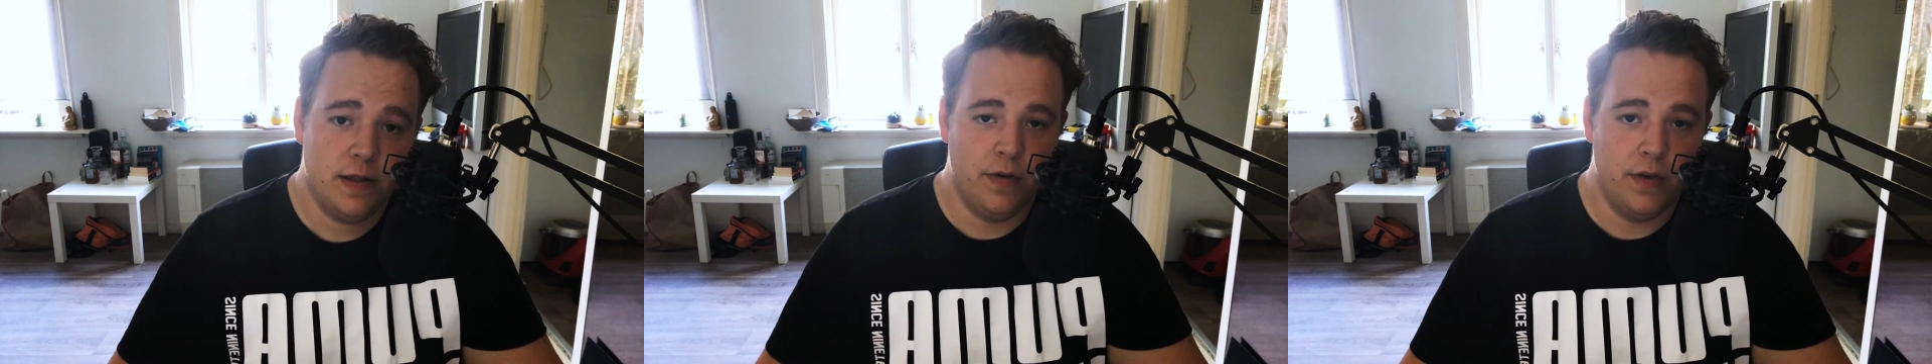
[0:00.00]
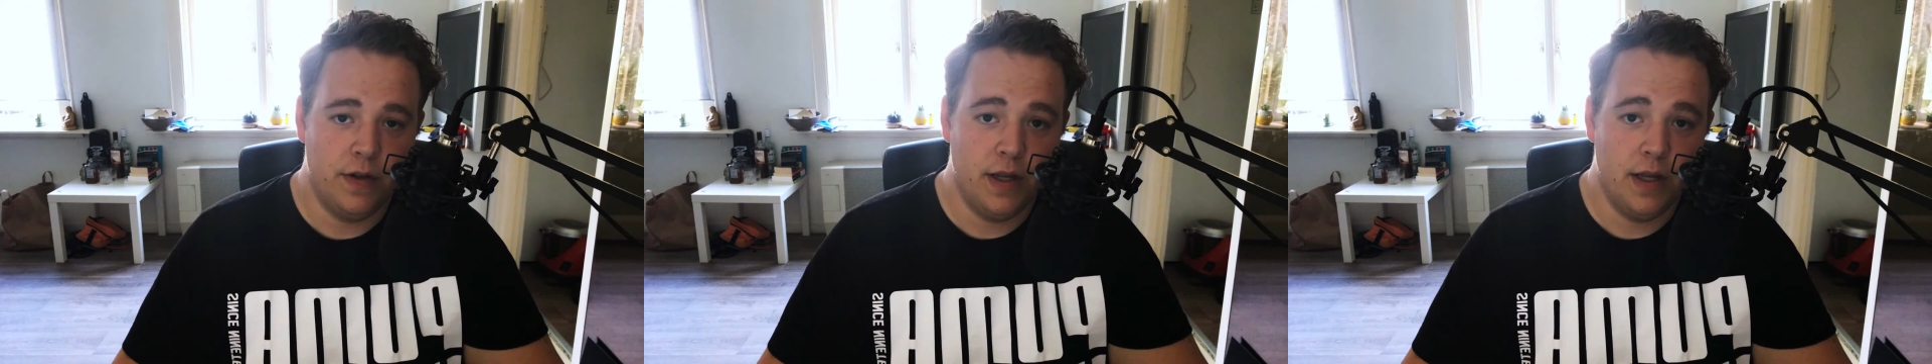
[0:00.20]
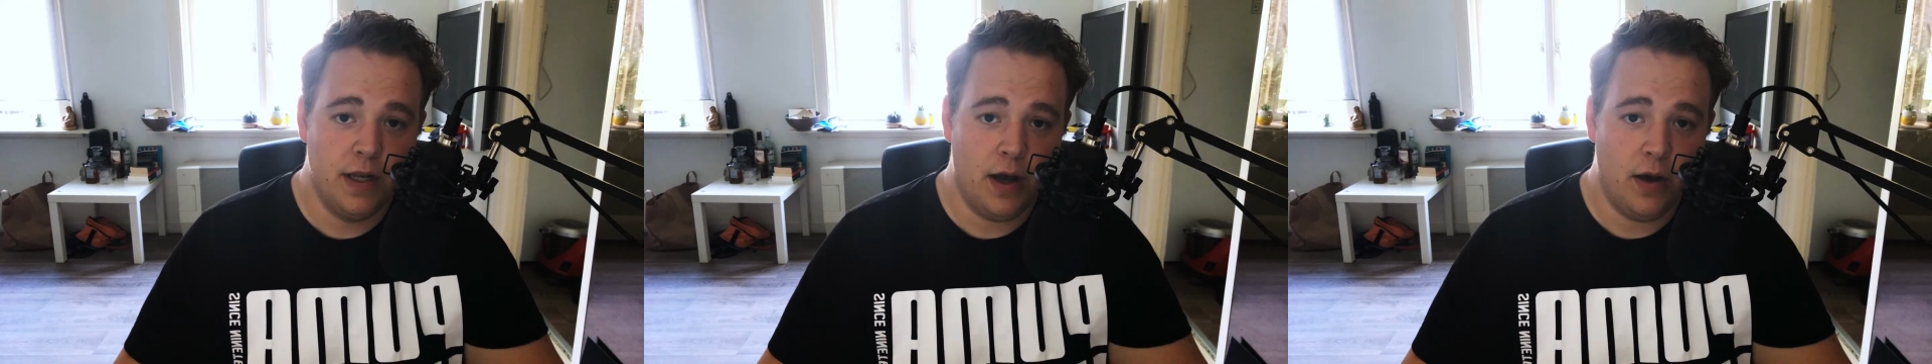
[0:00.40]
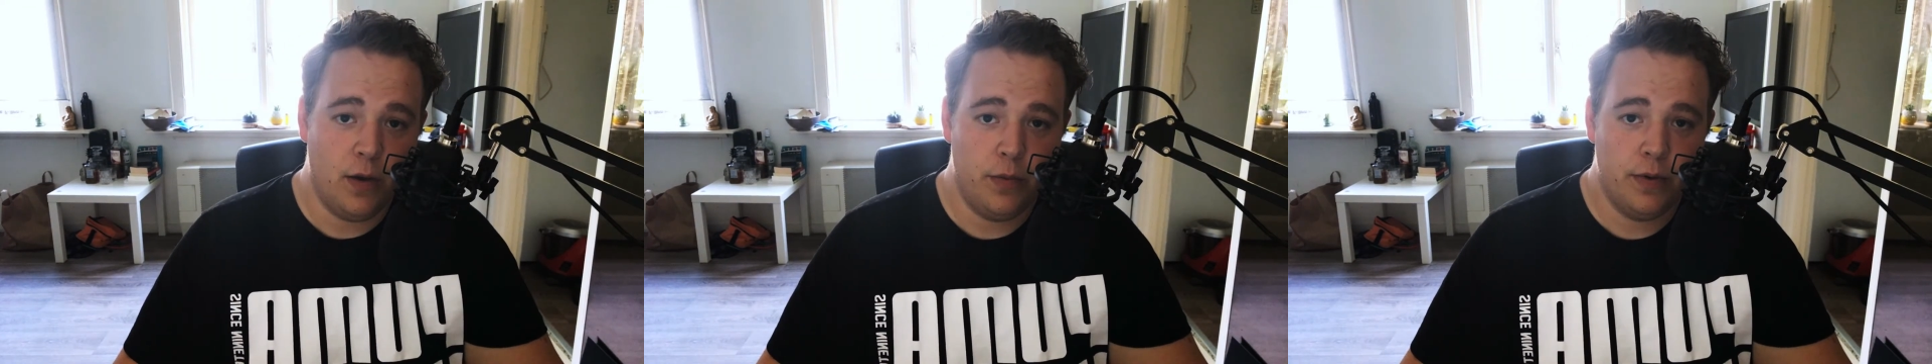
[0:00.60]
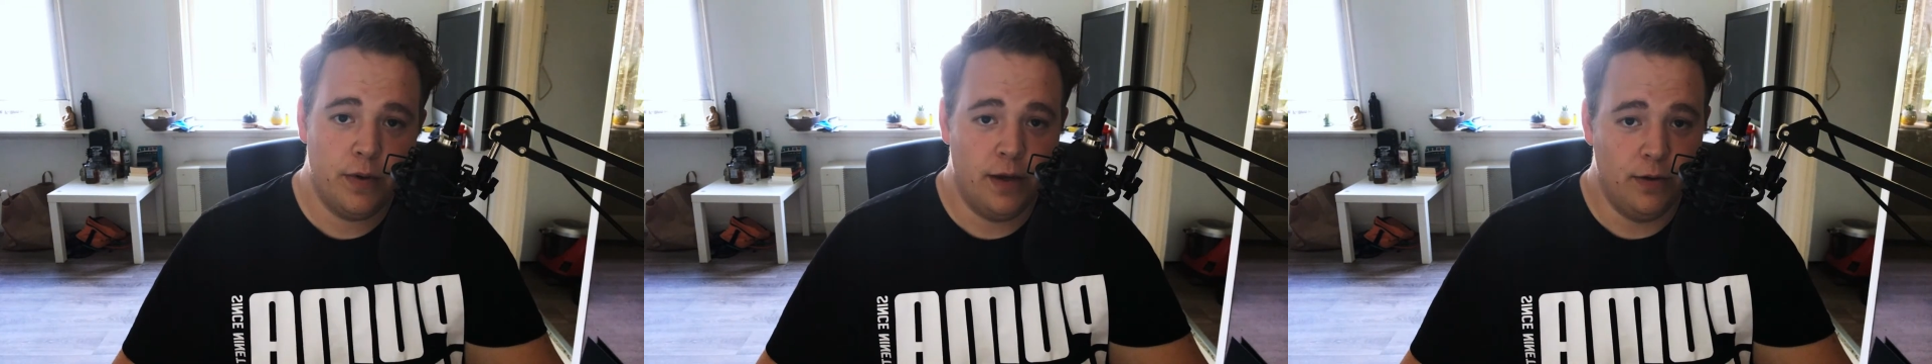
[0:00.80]
If it did
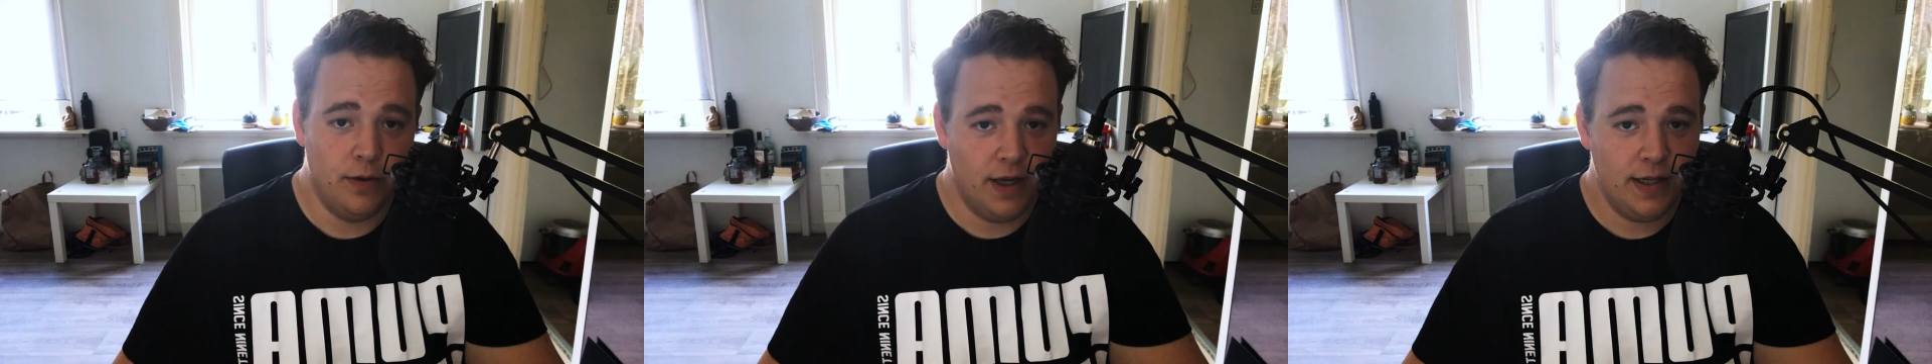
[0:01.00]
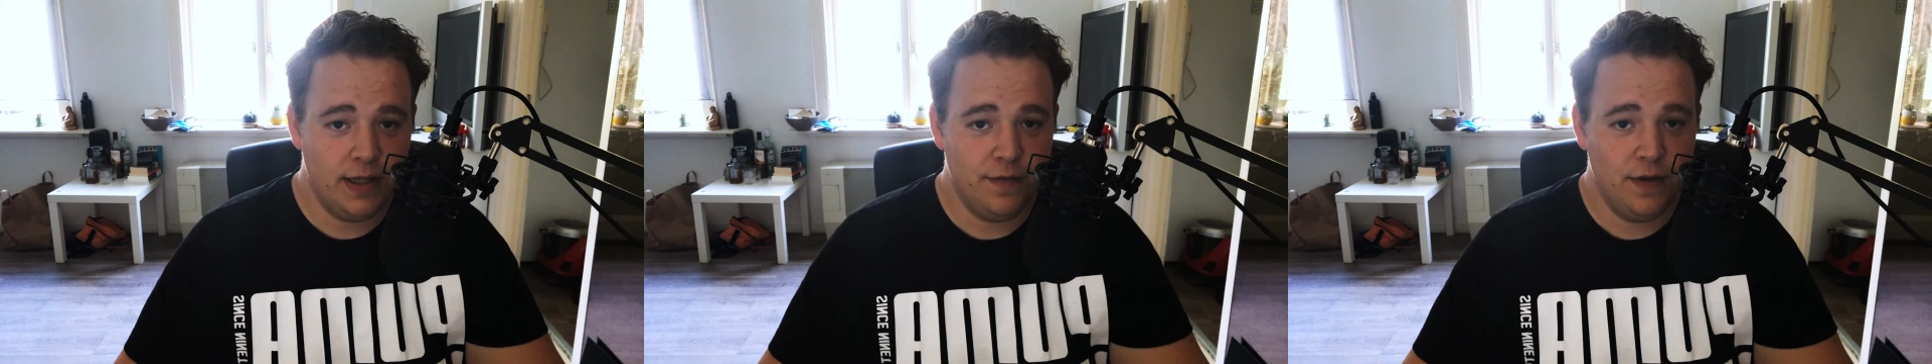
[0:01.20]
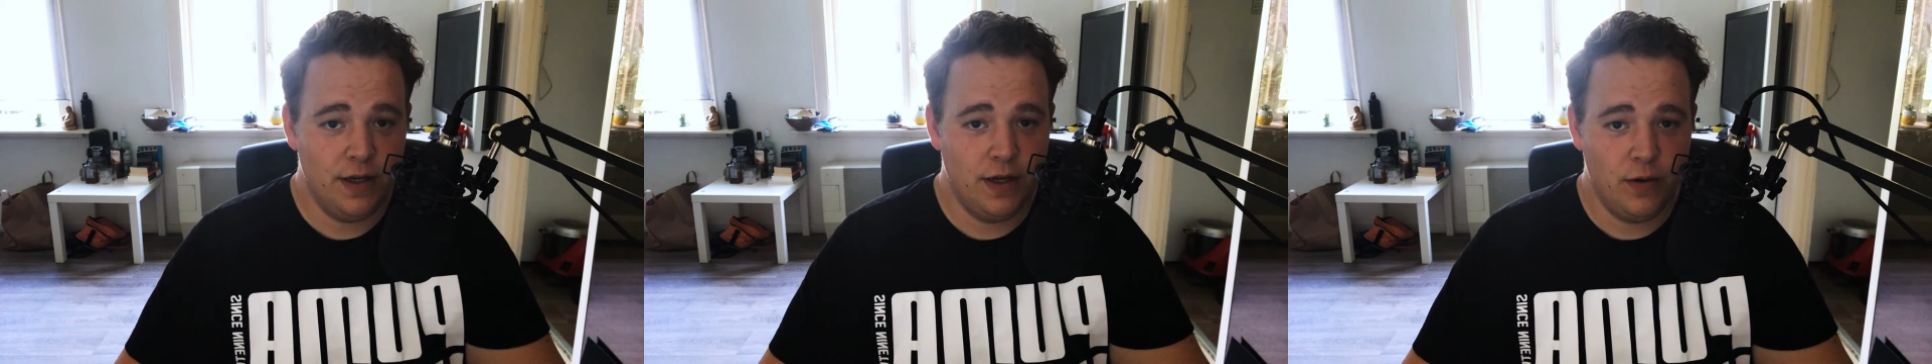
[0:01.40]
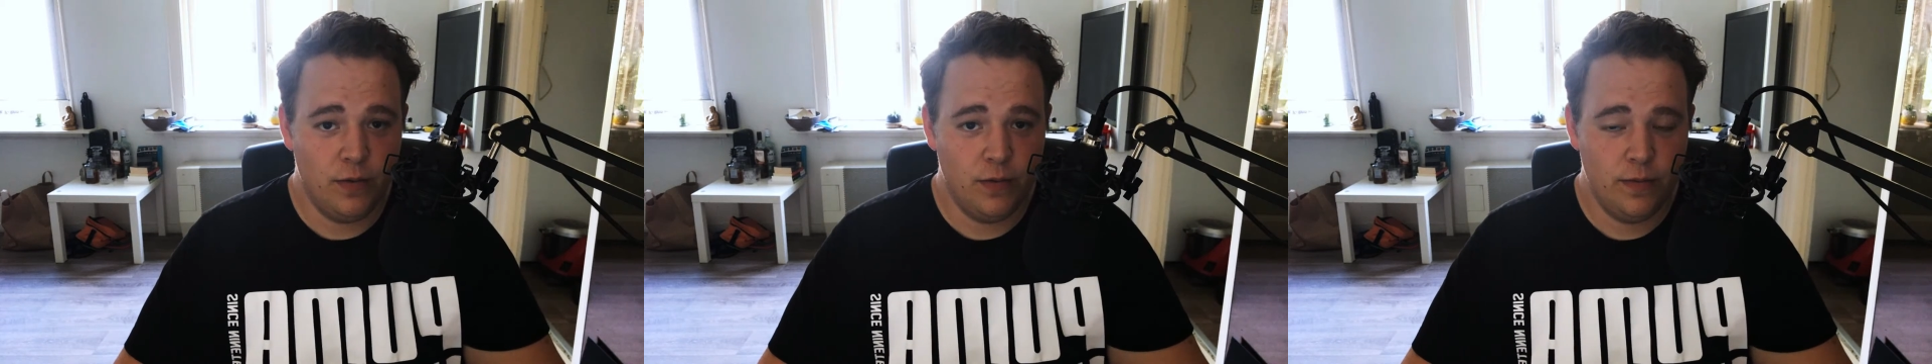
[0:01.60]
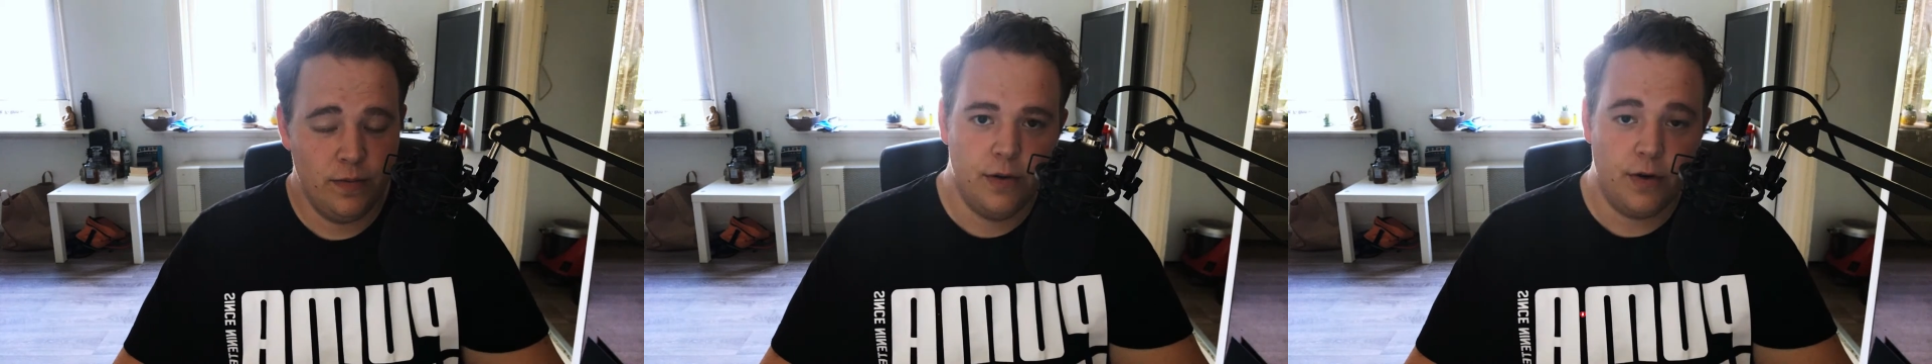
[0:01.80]
help and you liked the video,